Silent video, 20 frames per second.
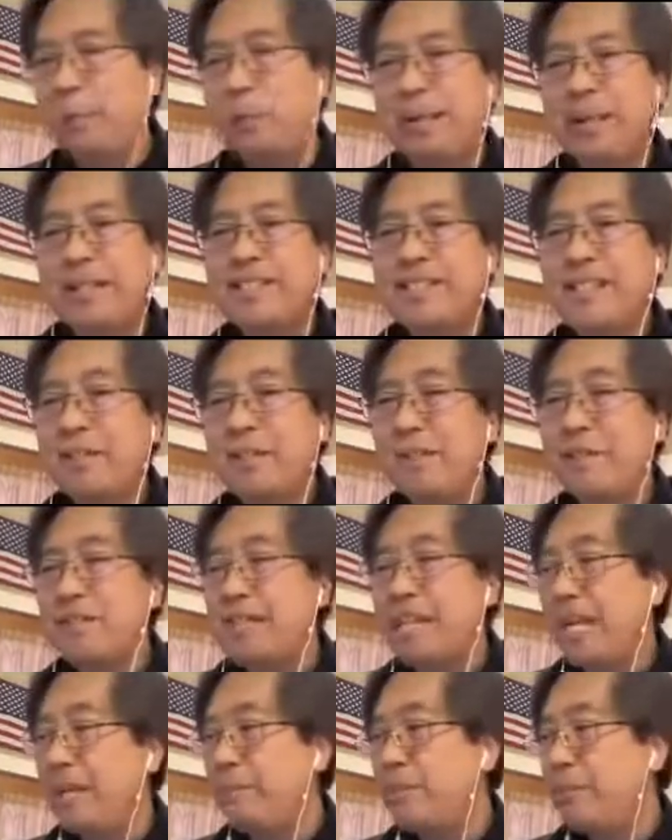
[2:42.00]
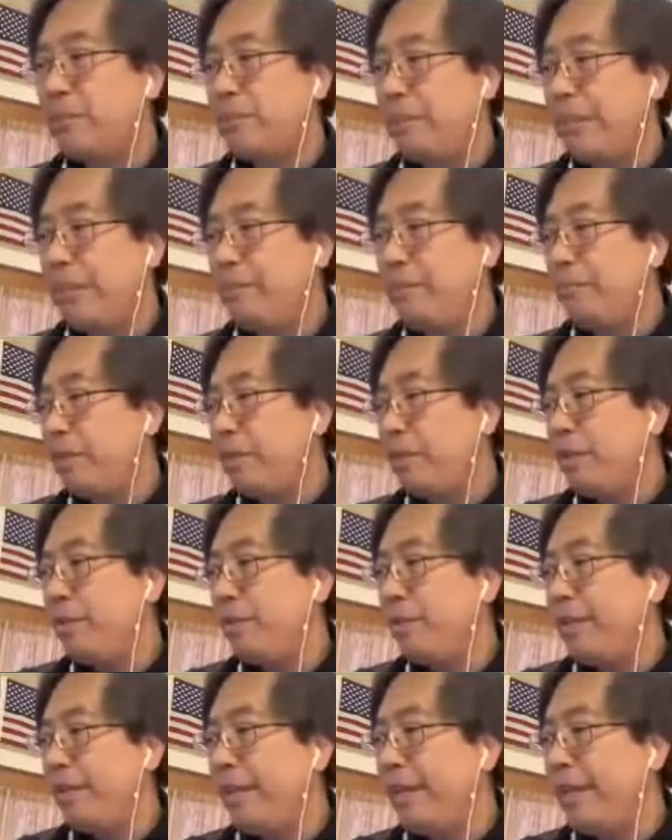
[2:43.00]
like 7 times 3,
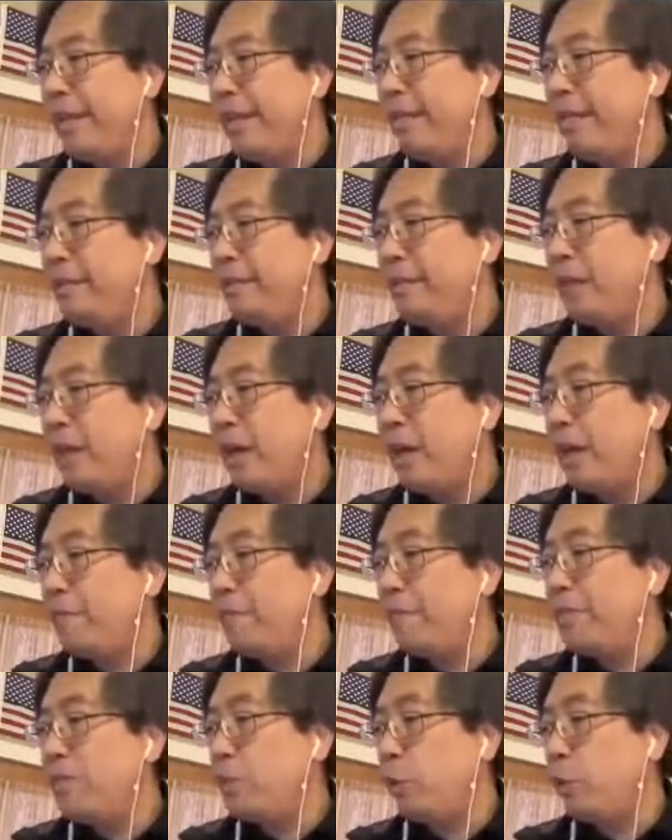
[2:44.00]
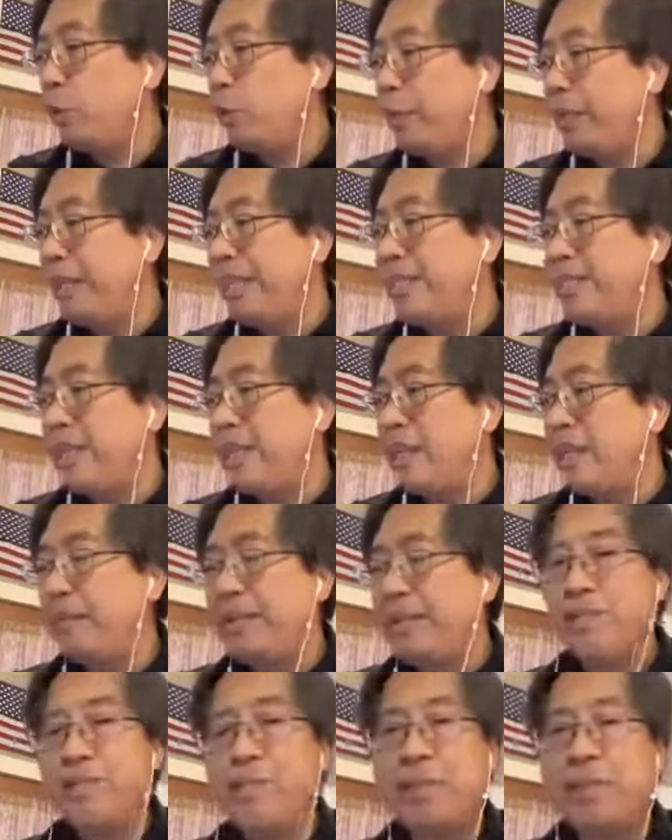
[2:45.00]
they often don't realize that it
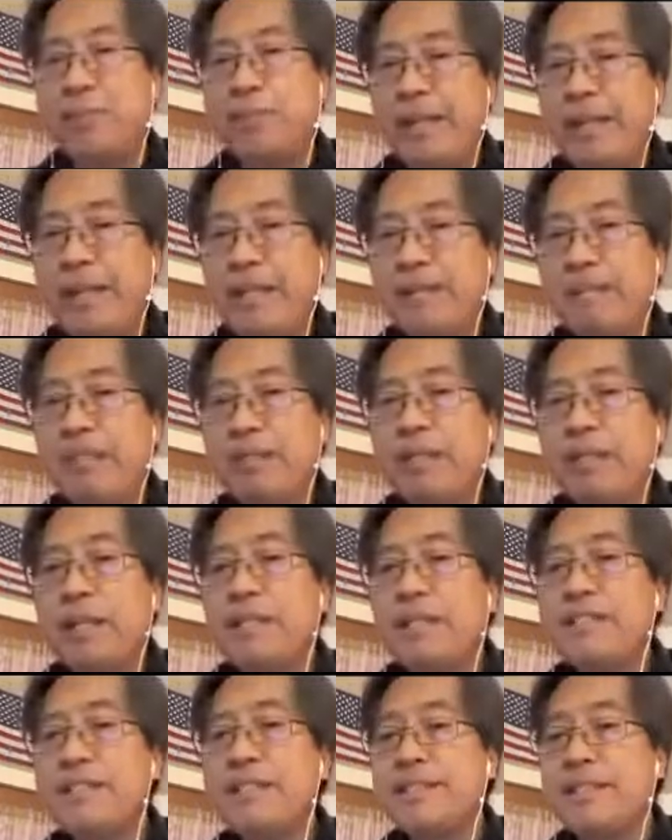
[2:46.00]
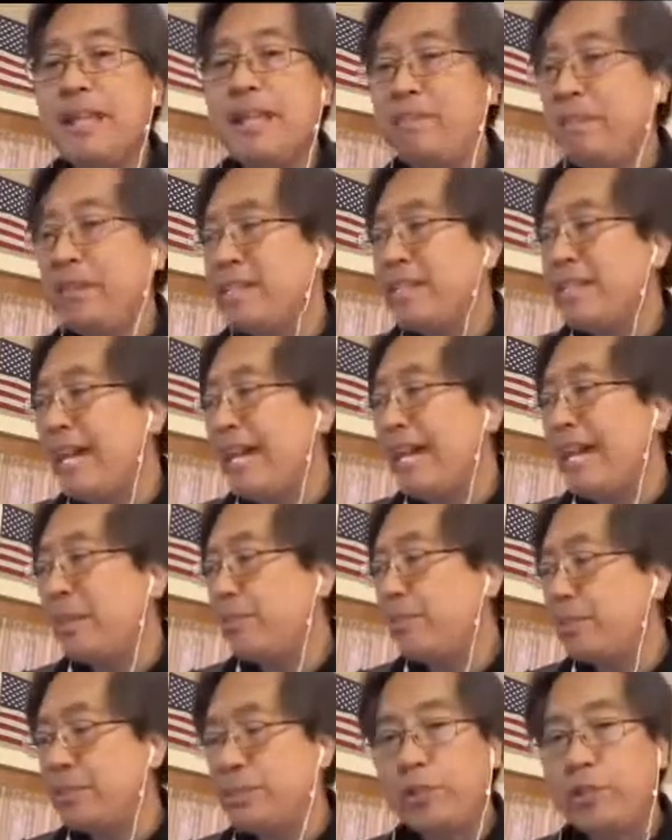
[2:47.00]
means 3 7
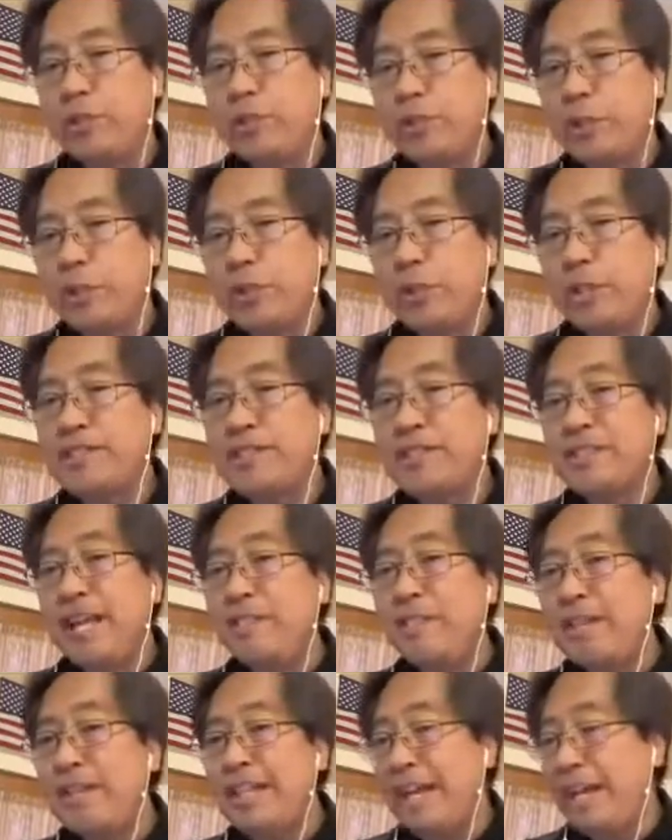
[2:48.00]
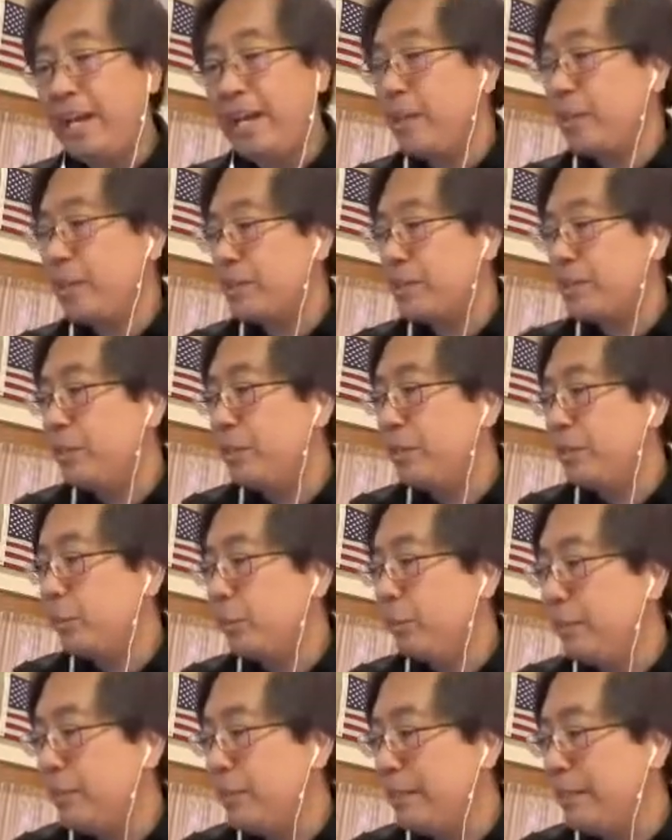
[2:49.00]
times. So this 7x
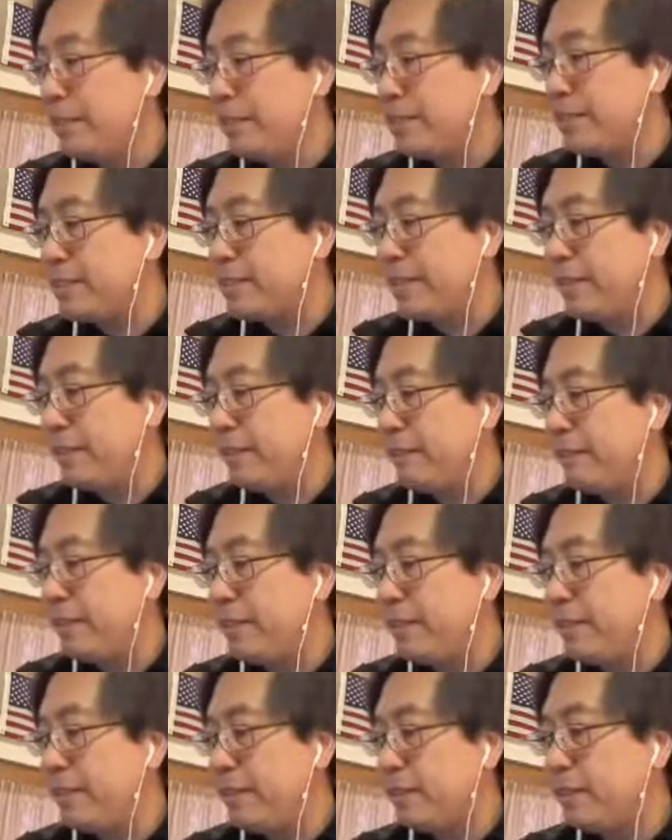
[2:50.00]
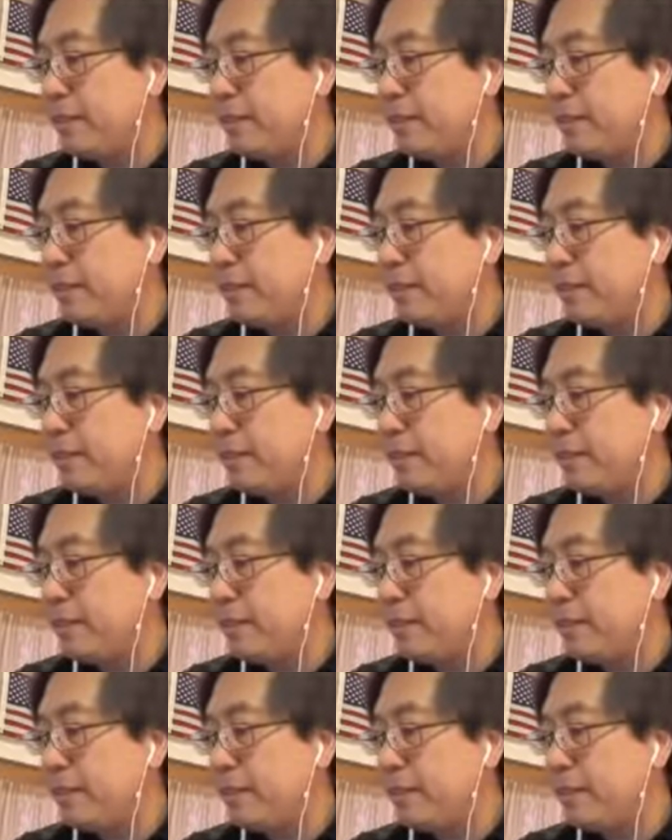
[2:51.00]
really means 7